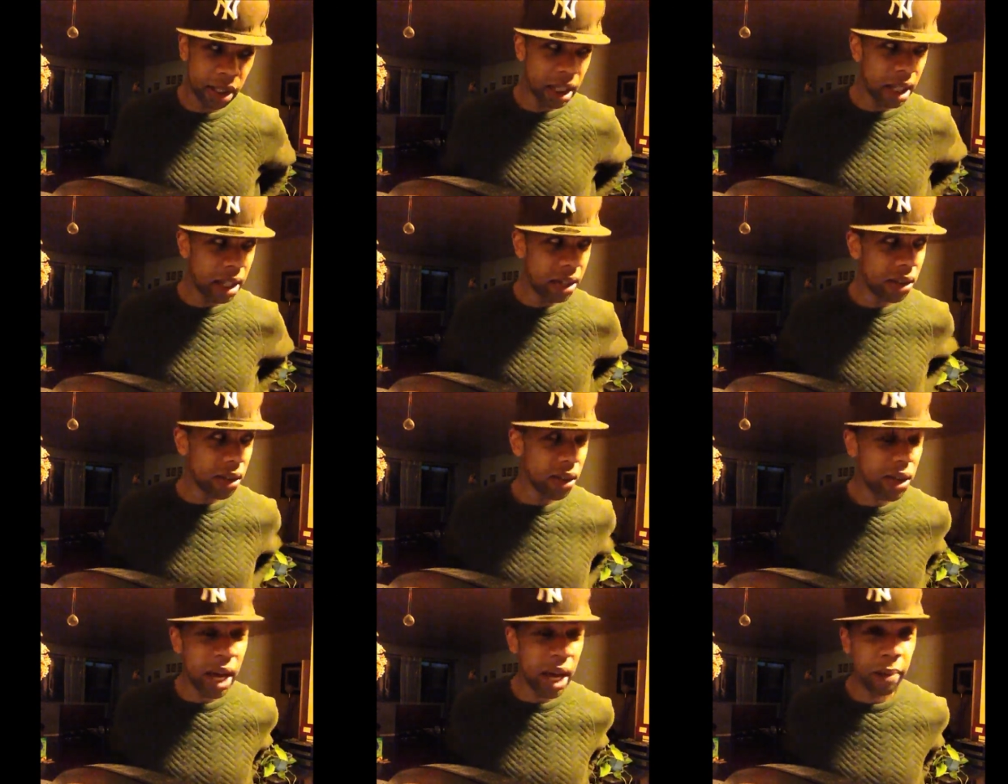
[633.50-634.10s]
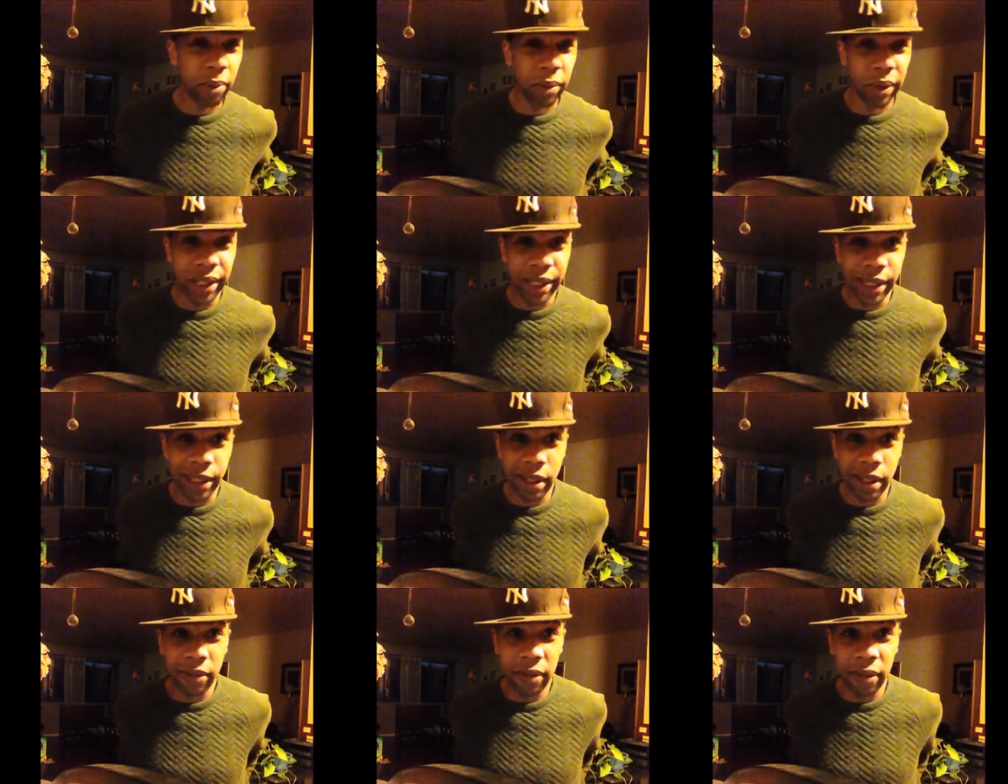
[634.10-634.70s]
I don't know,
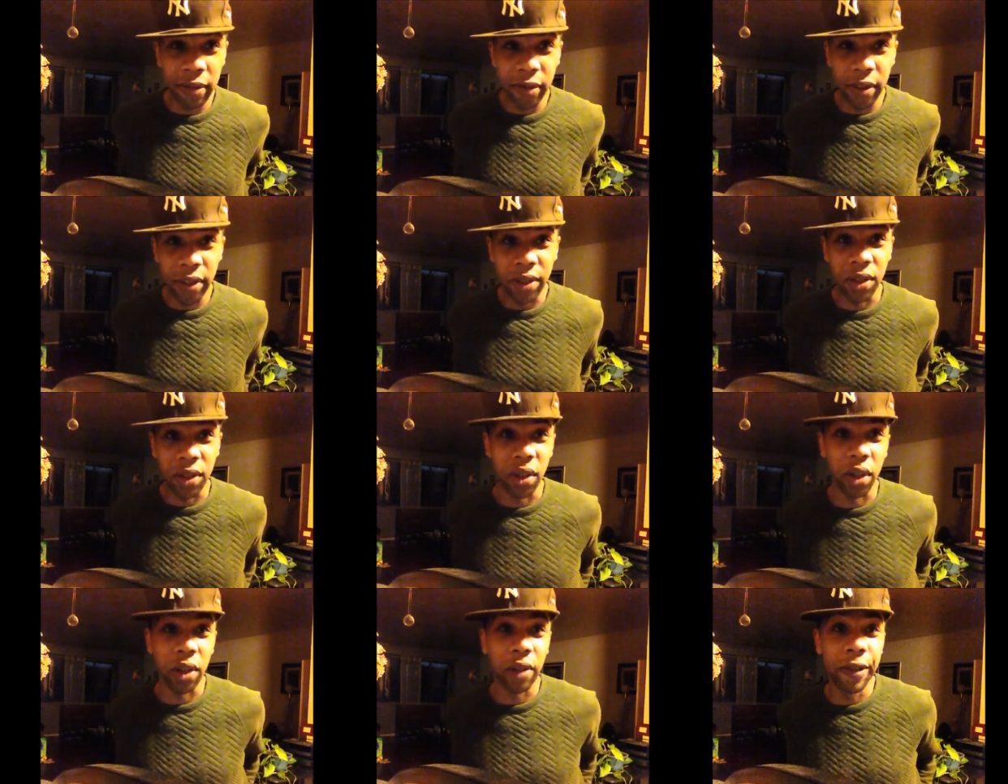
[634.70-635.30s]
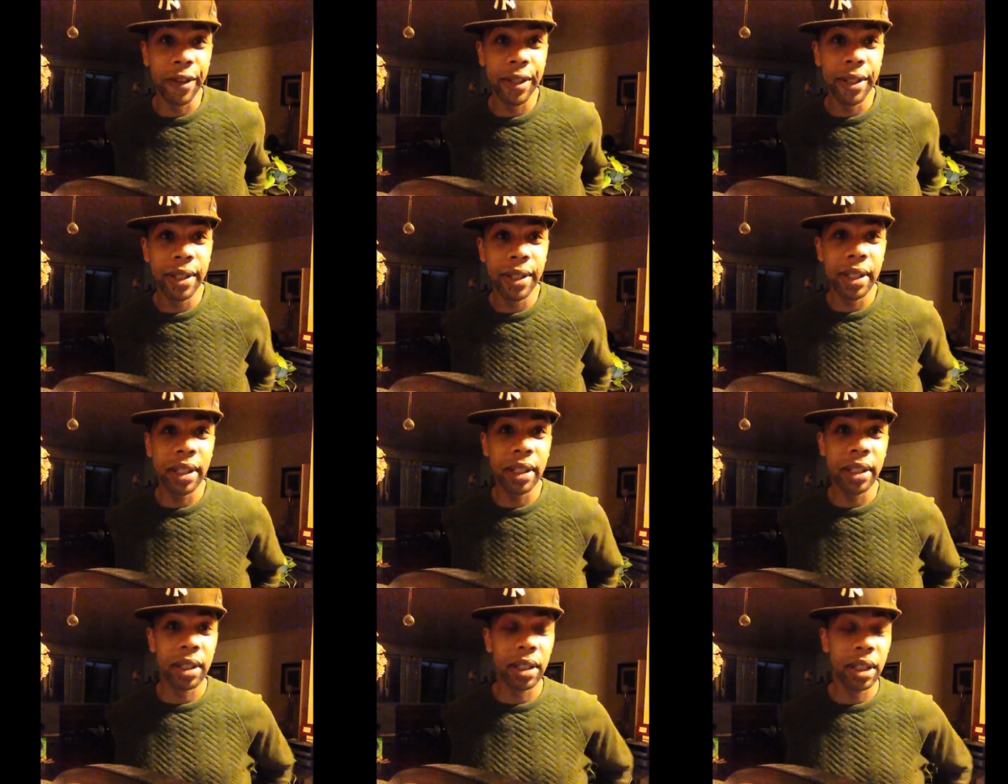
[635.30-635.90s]
apprehensive. He feels nervous.
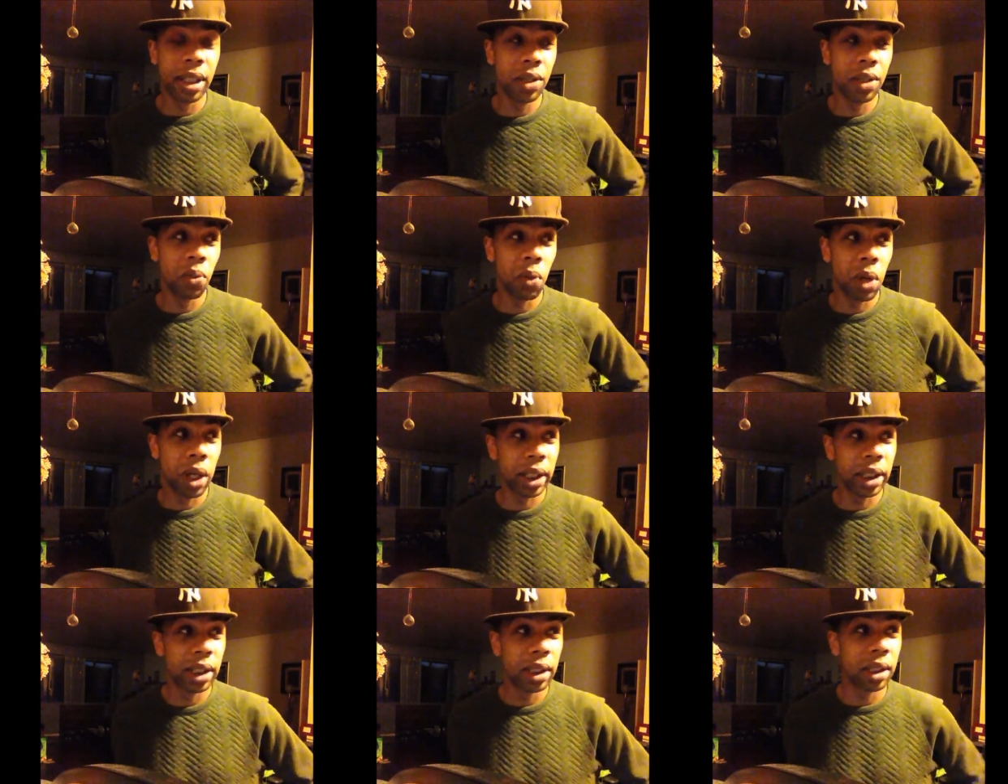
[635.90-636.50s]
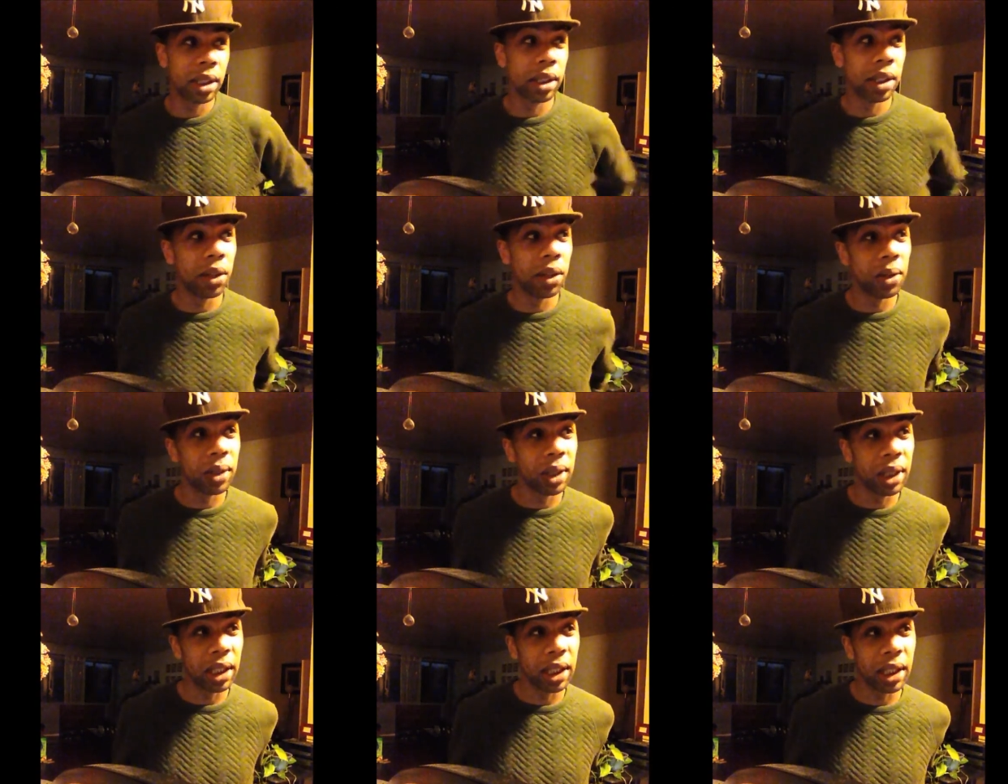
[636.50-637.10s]
He's, he's walking
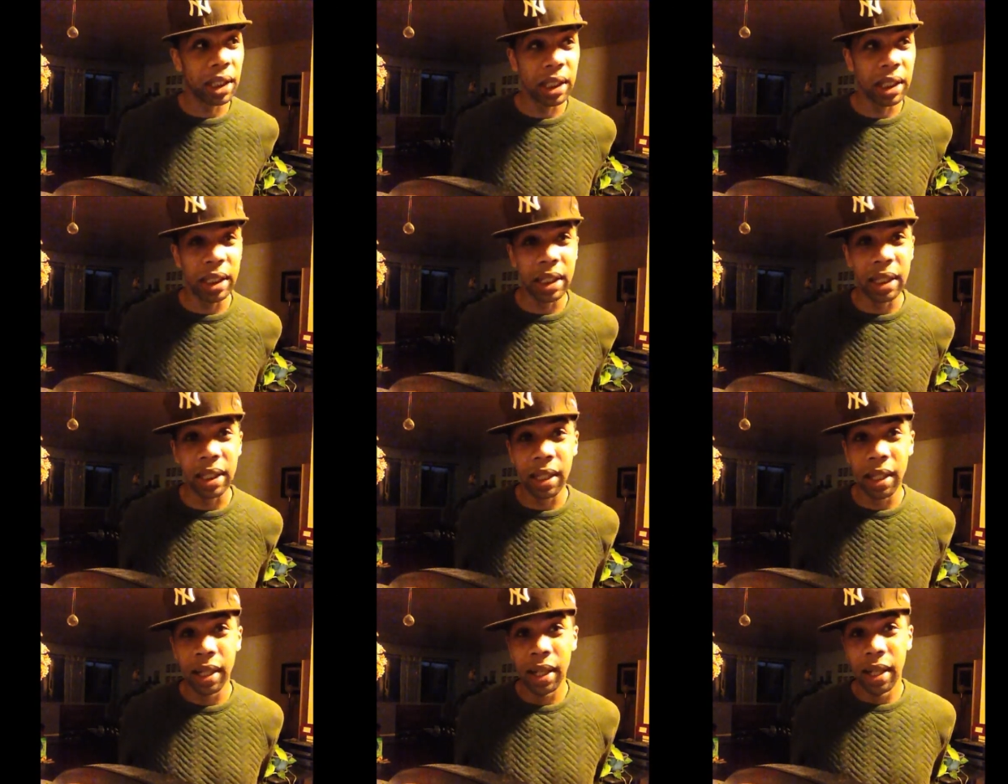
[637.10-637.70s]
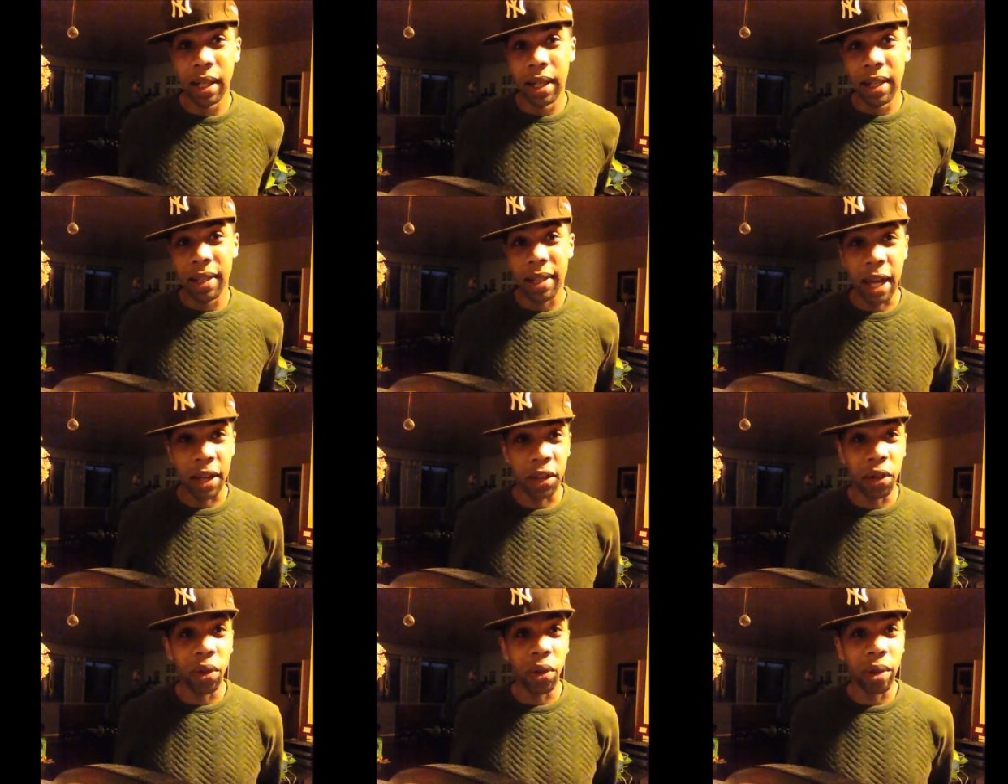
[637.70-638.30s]
slowly. He's
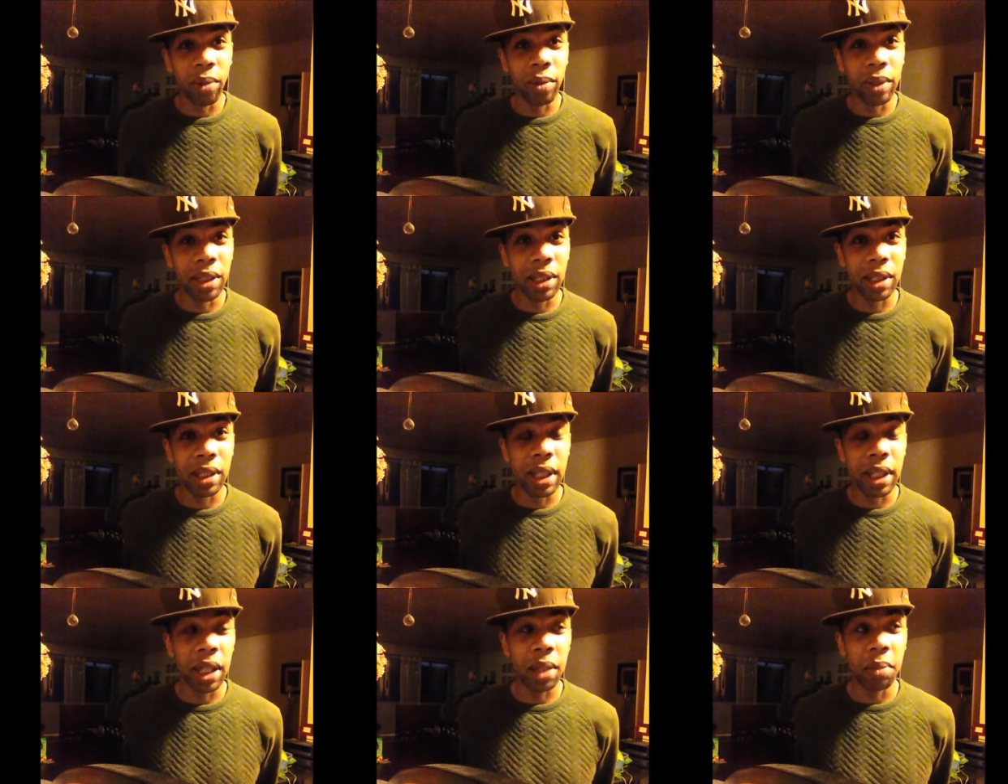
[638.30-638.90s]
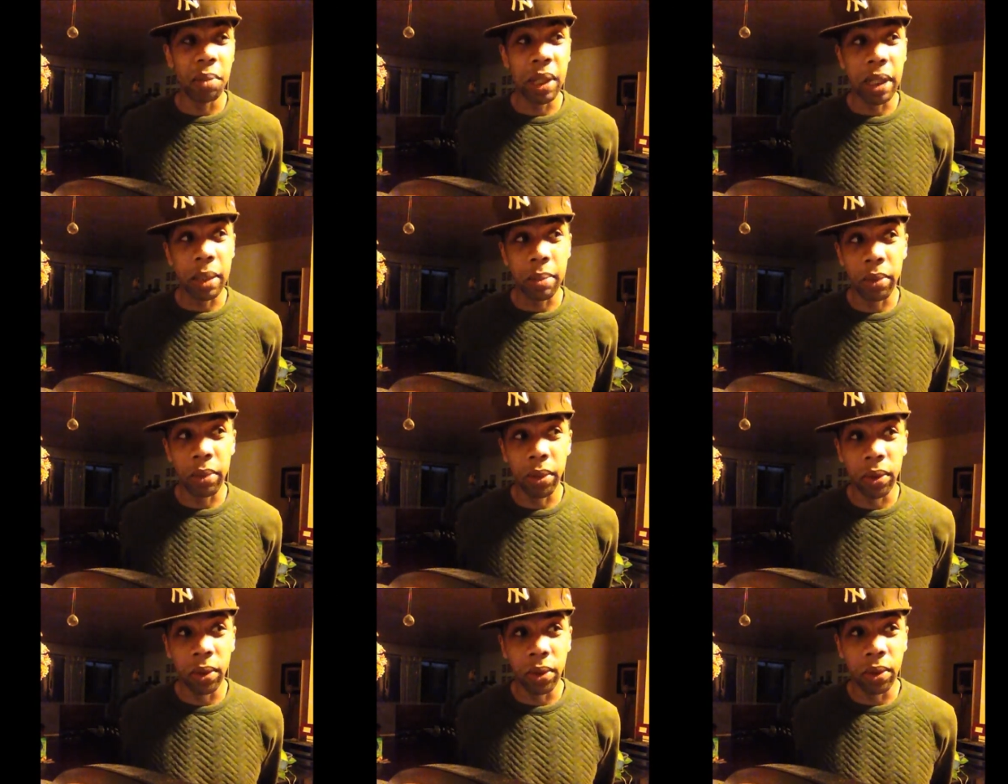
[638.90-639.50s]
not knowing what to say to
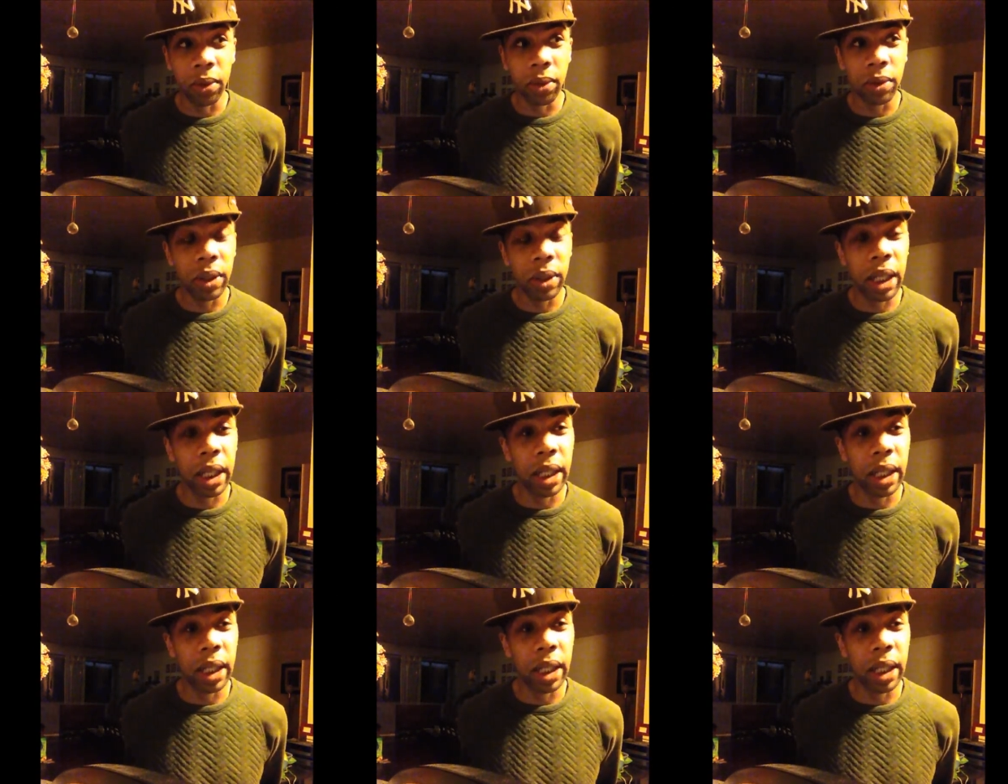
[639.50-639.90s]
people.